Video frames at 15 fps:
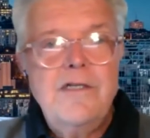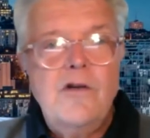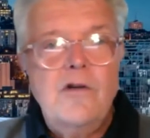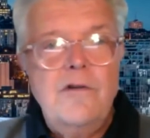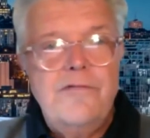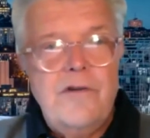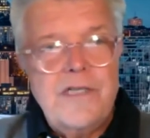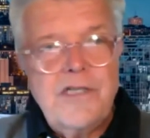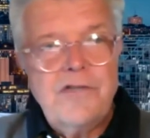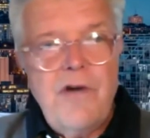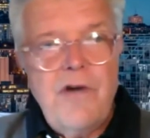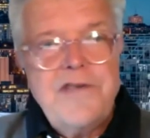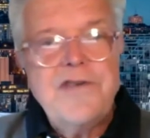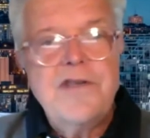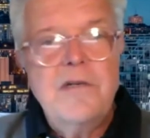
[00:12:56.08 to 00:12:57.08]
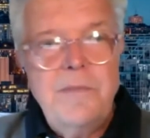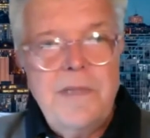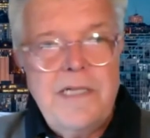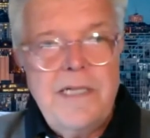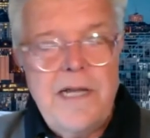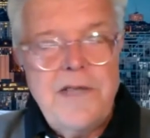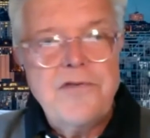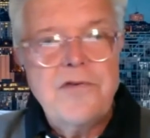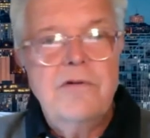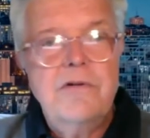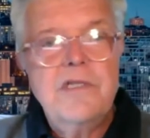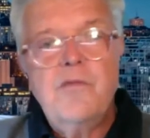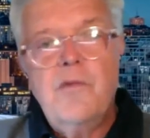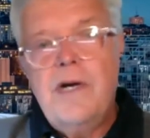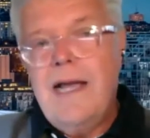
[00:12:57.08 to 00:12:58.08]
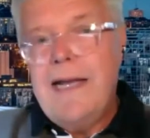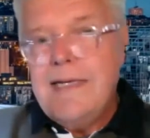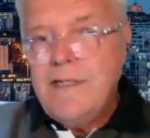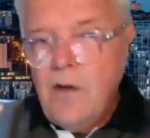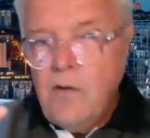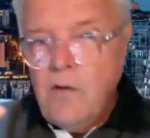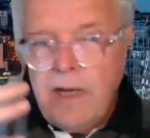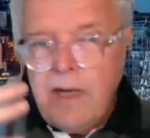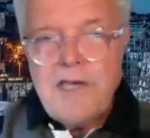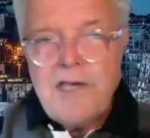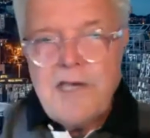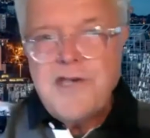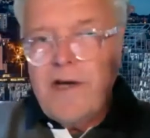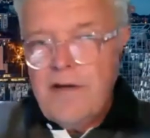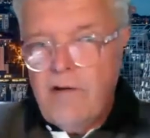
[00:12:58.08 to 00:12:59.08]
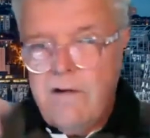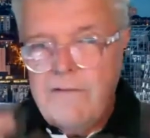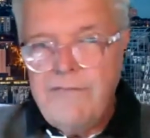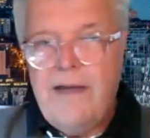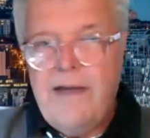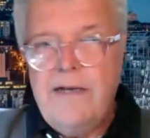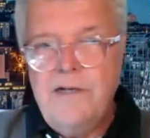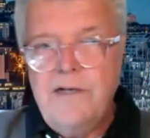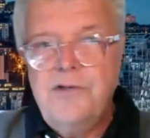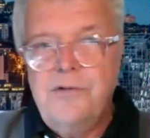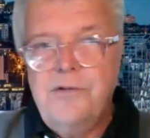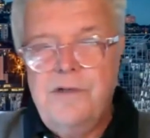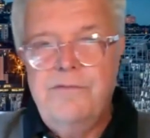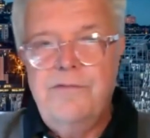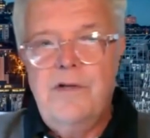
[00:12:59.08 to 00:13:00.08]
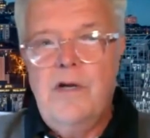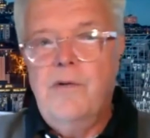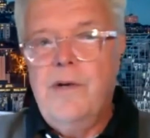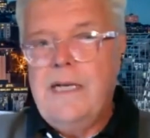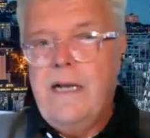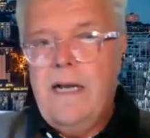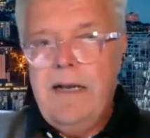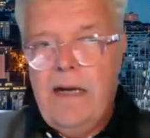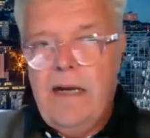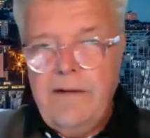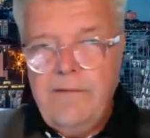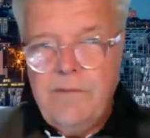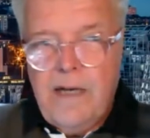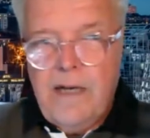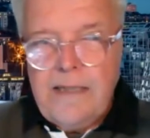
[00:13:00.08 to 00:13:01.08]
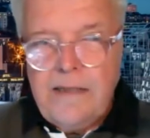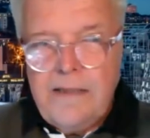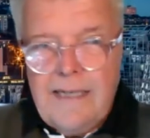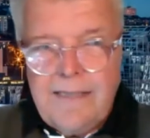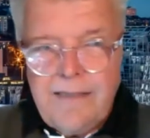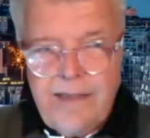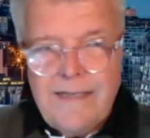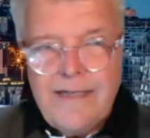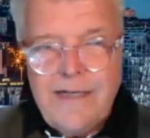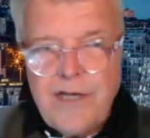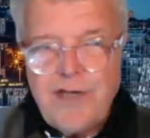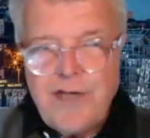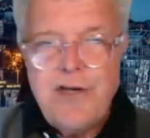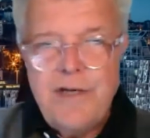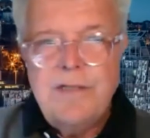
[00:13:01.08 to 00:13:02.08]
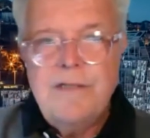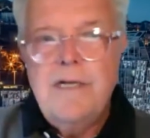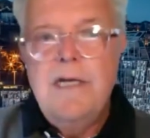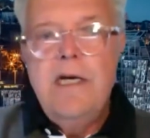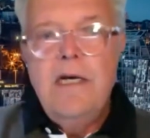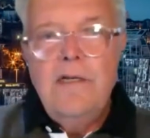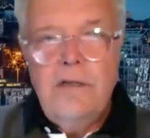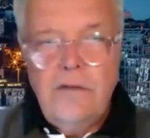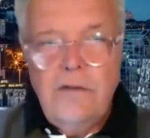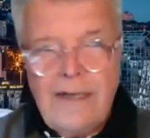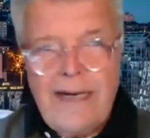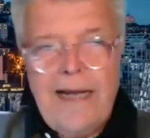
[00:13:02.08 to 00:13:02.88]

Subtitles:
So the frustration of potential is when I shut off that intuitive knowing. I get conditioned to look